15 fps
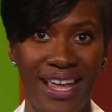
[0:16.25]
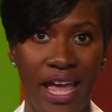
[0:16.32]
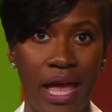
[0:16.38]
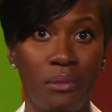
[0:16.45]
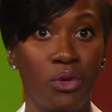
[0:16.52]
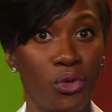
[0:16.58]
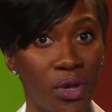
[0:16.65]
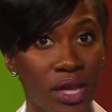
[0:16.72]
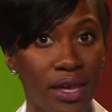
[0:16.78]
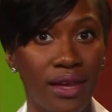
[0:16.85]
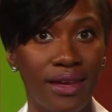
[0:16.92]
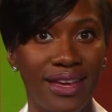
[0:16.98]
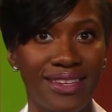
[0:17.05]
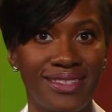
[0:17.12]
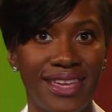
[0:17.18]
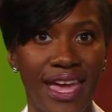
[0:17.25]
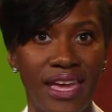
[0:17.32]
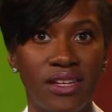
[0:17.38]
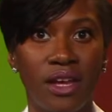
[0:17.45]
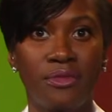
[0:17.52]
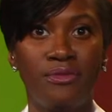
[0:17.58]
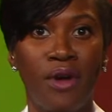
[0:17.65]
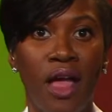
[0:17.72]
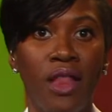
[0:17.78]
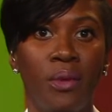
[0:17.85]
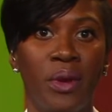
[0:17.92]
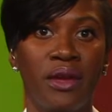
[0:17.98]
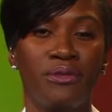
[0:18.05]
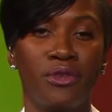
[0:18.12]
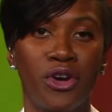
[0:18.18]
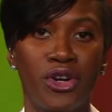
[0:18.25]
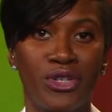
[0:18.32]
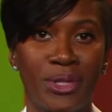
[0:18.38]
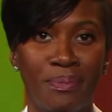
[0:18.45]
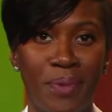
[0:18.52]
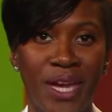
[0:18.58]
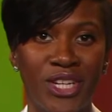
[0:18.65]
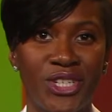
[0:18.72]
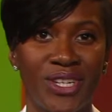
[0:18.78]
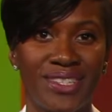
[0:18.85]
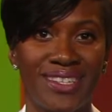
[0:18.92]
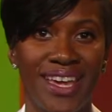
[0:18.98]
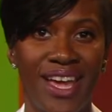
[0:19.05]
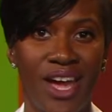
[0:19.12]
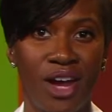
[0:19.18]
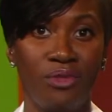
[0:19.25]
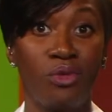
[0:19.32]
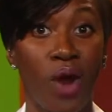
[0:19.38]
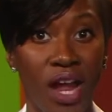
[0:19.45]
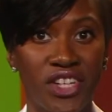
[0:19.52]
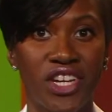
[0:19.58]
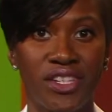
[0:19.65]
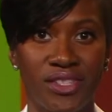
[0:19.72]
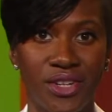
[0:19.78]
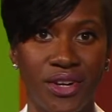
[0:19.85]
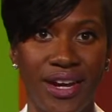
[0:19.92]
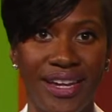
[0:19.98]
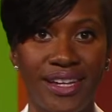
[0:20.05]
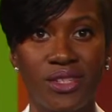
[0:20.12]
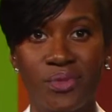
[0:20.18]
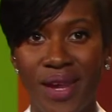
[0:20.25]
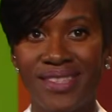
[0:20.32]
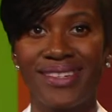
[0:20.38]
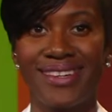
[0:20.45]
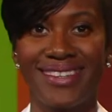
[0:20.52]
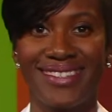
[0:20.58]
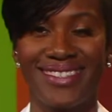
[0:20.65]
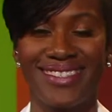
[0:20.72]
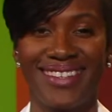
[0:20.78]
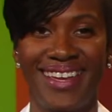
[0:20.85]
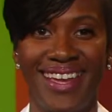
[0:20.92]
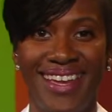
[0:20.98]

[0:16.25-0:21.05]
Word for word: and Maria has gained a following for her depictions of Rochester and its residents.